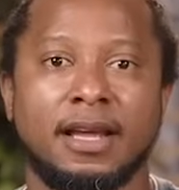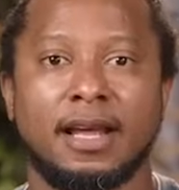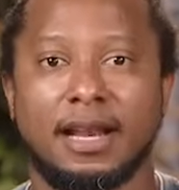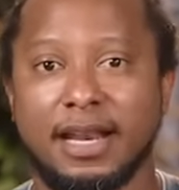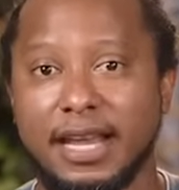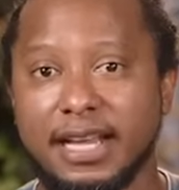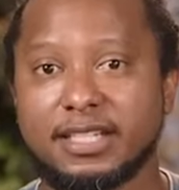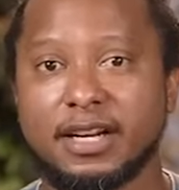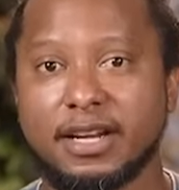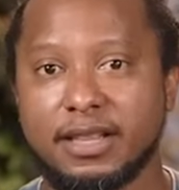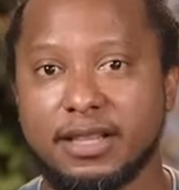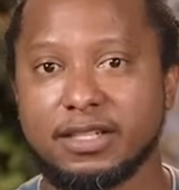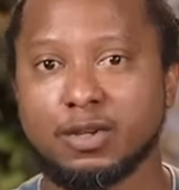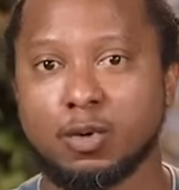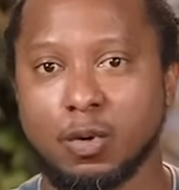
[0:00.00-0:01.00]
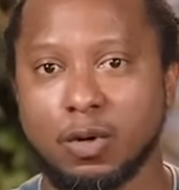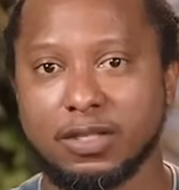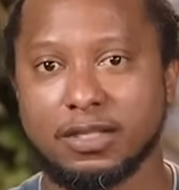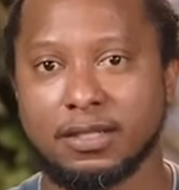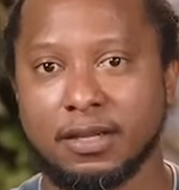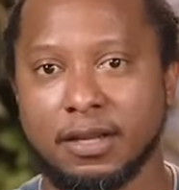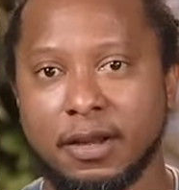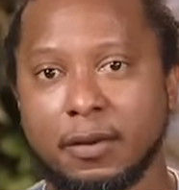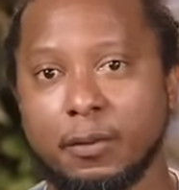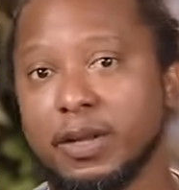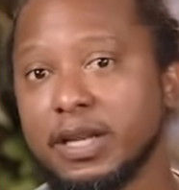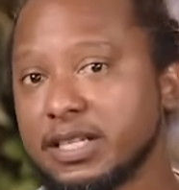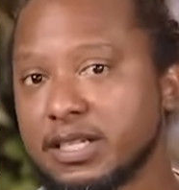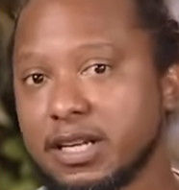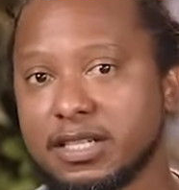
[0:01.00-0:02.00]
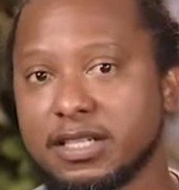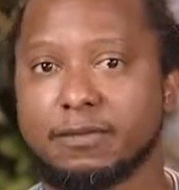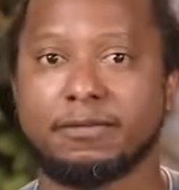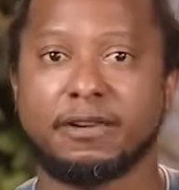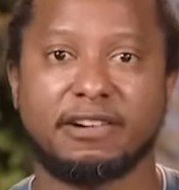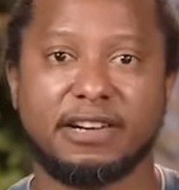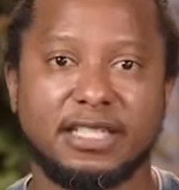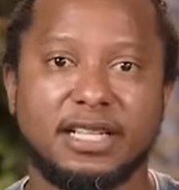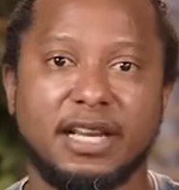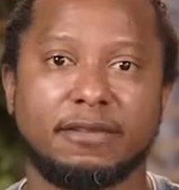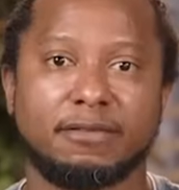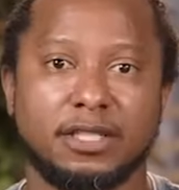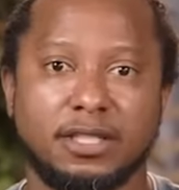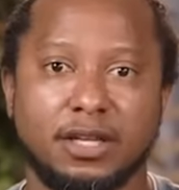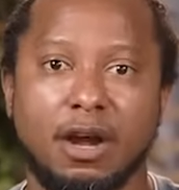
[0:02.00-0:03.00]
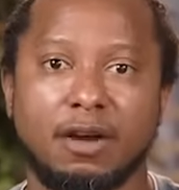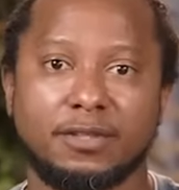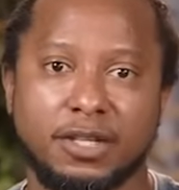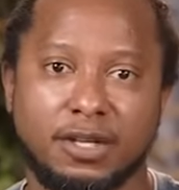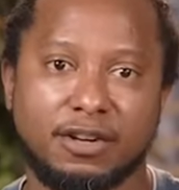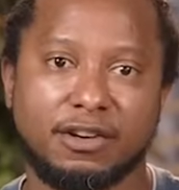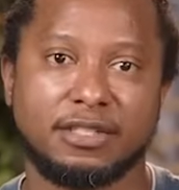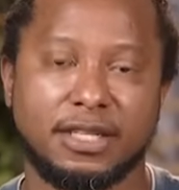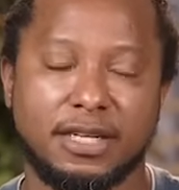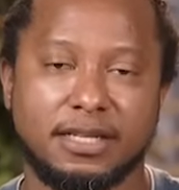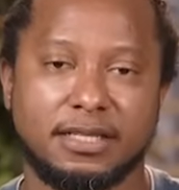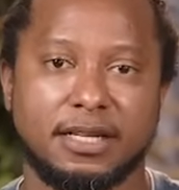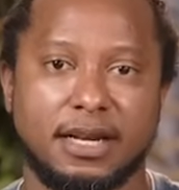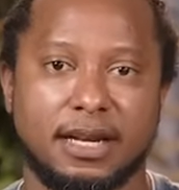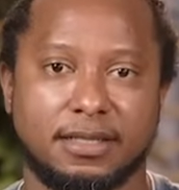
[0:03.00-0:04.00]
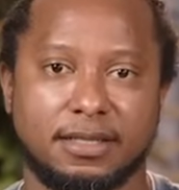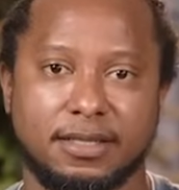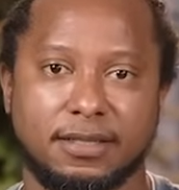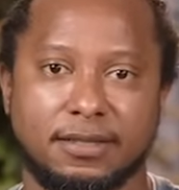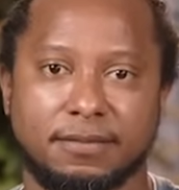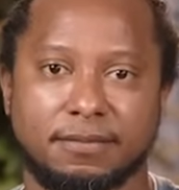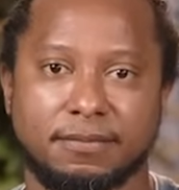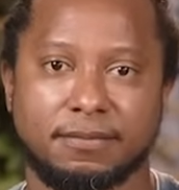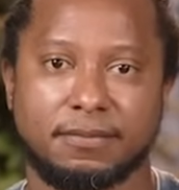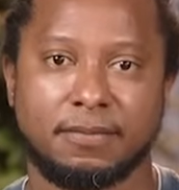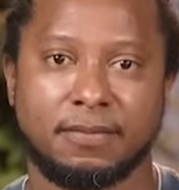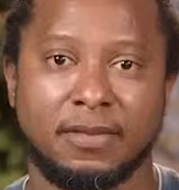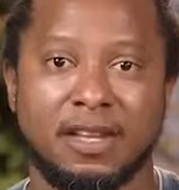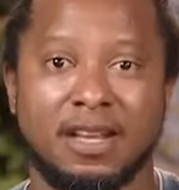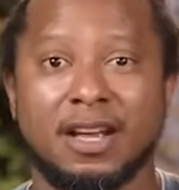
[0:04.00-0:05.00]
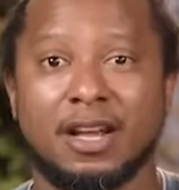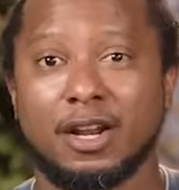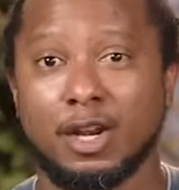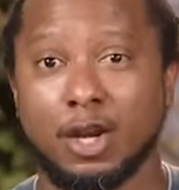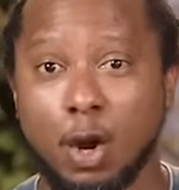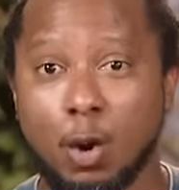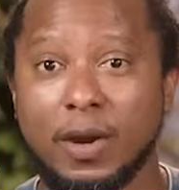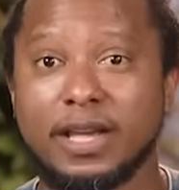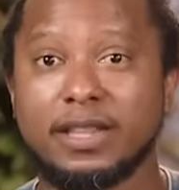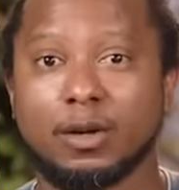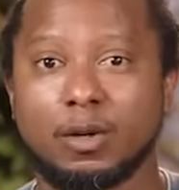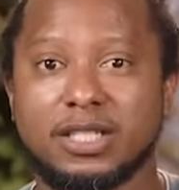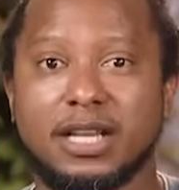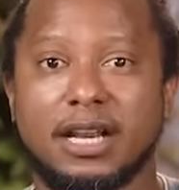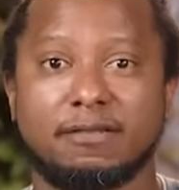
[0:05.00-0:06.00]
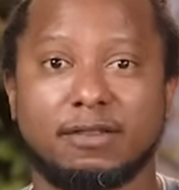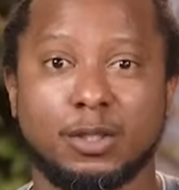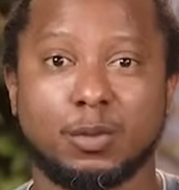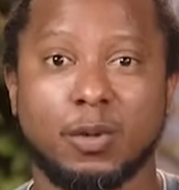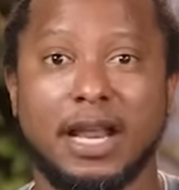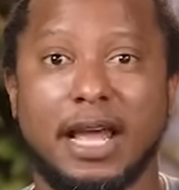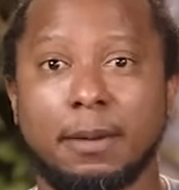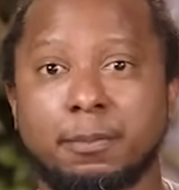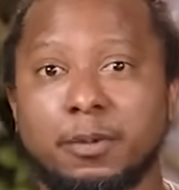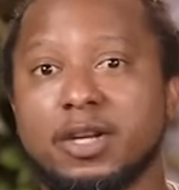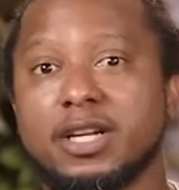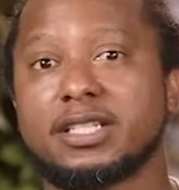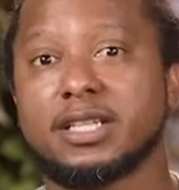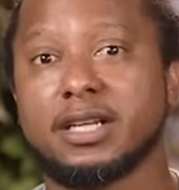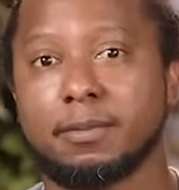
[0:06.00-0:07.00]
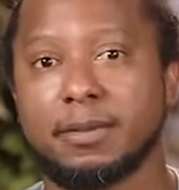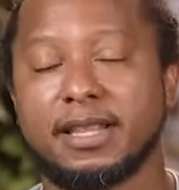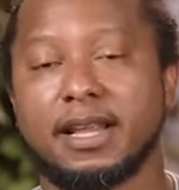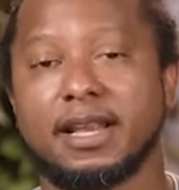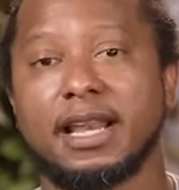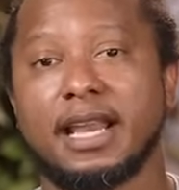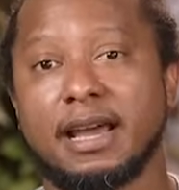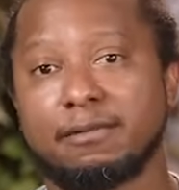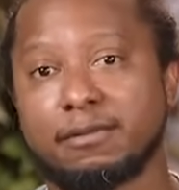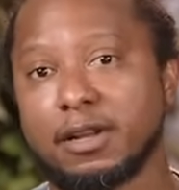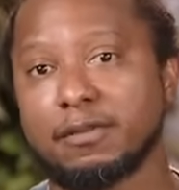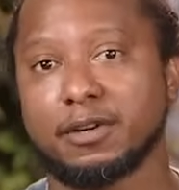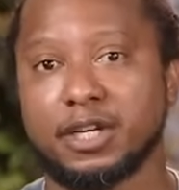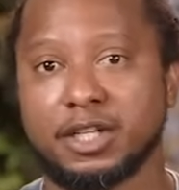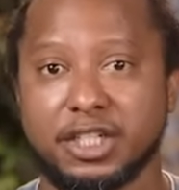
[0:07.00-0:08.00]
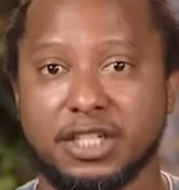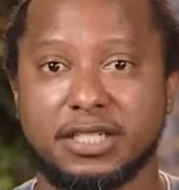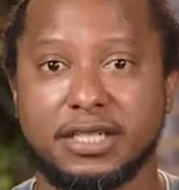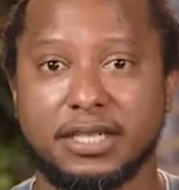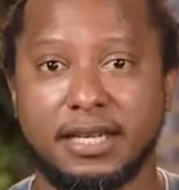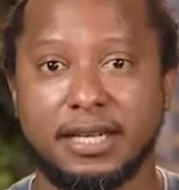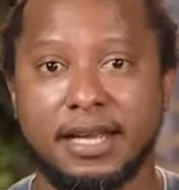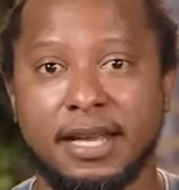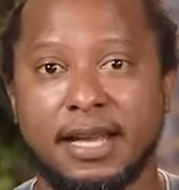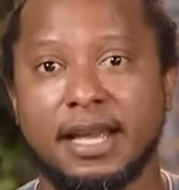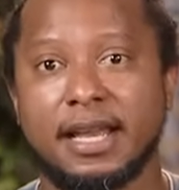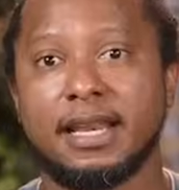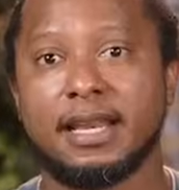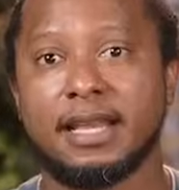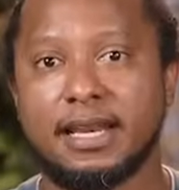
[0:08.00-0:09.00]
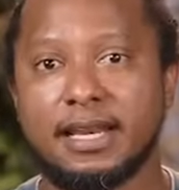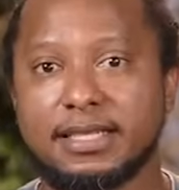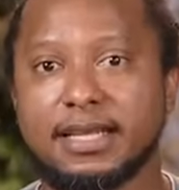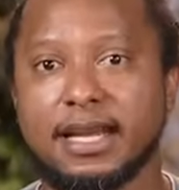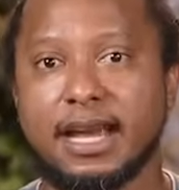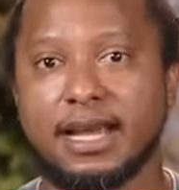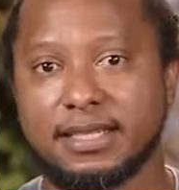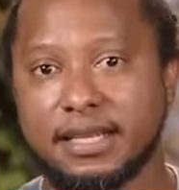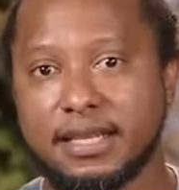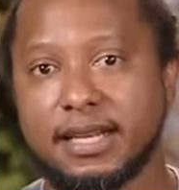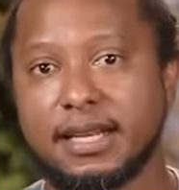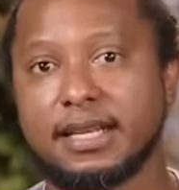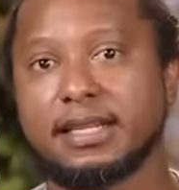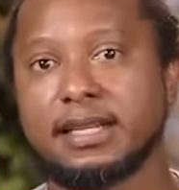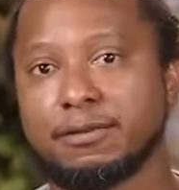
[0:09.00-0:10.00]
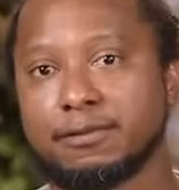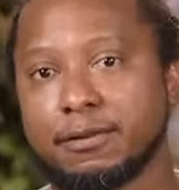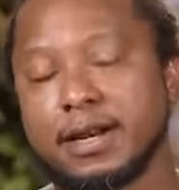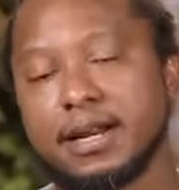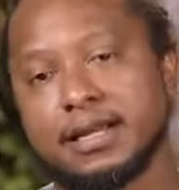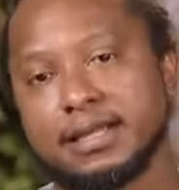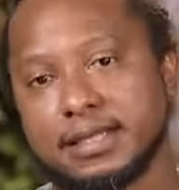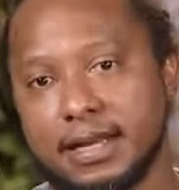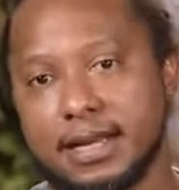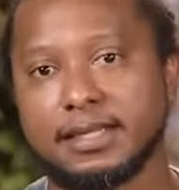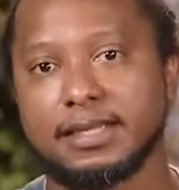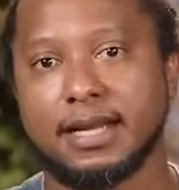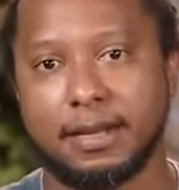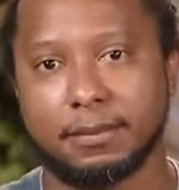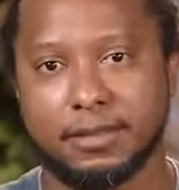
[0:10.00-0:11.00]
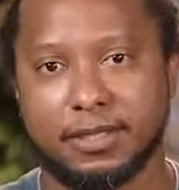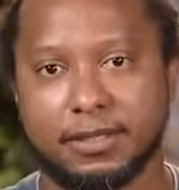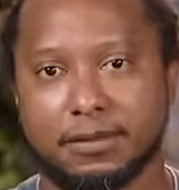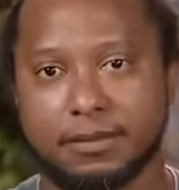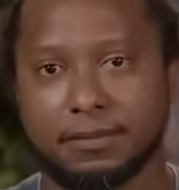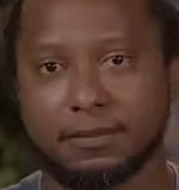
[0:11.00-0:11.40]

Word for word: Later in this course, we'll discuss the various levels of security incidents. Knowing those levels will help you determine the level of urgency needed to escalate different incident types.